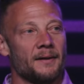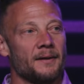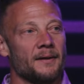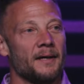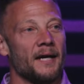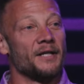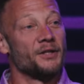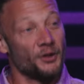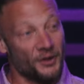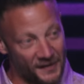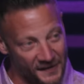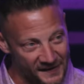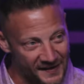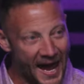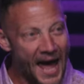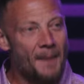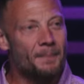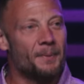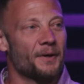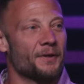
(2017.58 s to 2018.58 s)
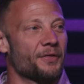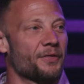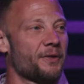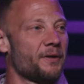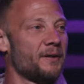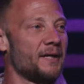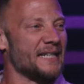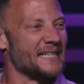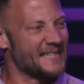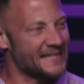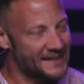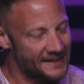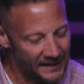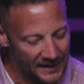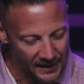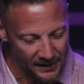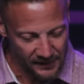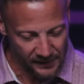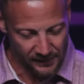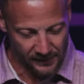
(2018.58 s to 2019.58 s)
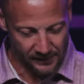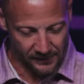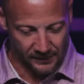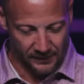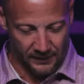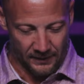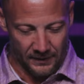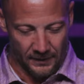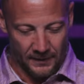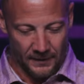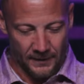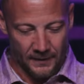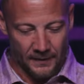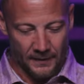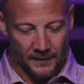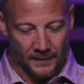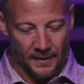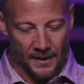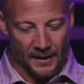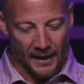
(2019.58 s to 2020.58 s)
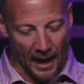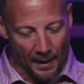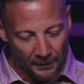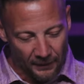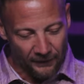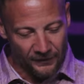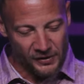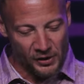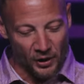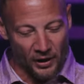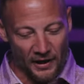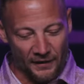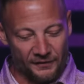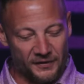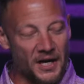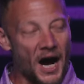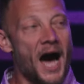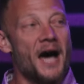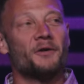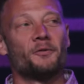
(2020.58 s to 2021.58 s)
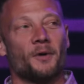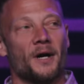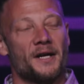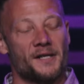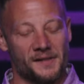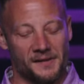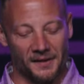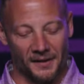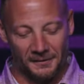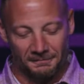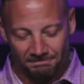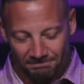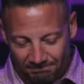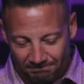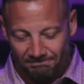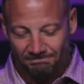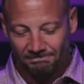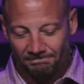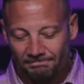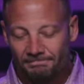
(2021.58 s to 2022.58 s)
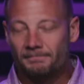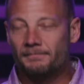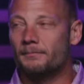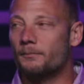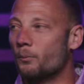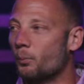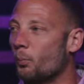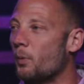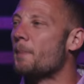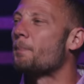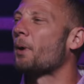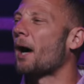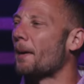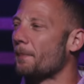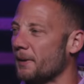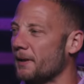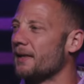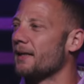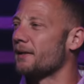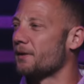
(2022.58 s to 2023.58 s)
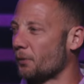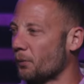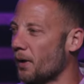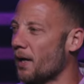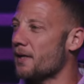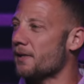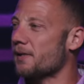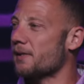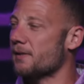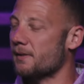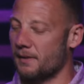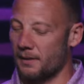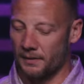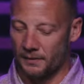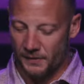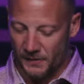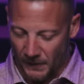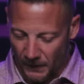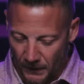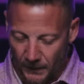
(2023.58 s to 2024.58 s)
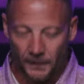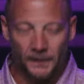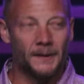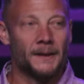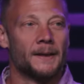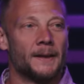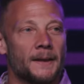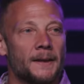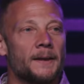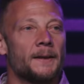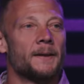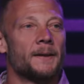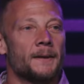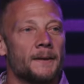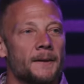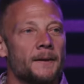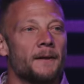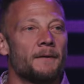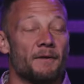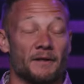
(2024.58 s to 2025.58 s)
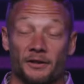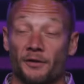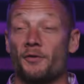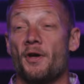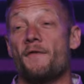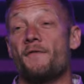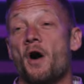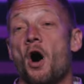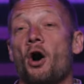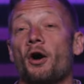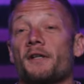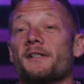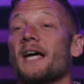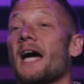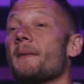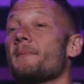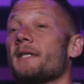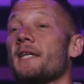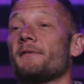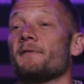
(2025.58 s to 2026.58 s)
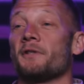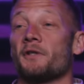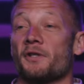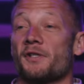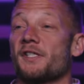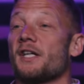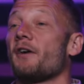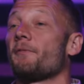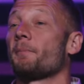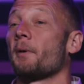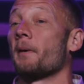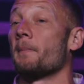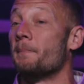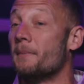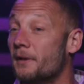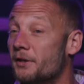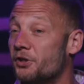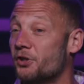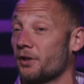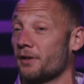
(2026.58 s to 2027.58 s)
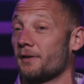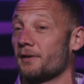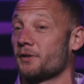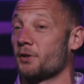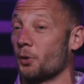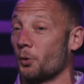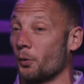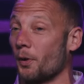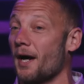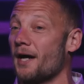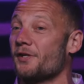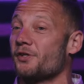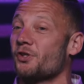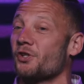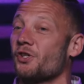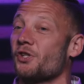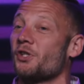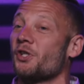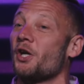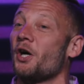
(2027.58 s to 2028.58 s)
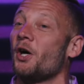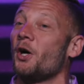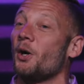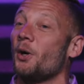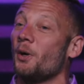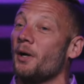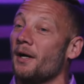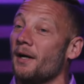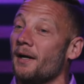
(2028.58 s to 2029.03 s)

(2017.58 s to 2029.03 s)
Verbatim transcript: He took a Sabbath. He ceased. And how many of us are? if God rested, we probably need to rest too? In fact, if you have a hard time giving yourself permission to rest, just know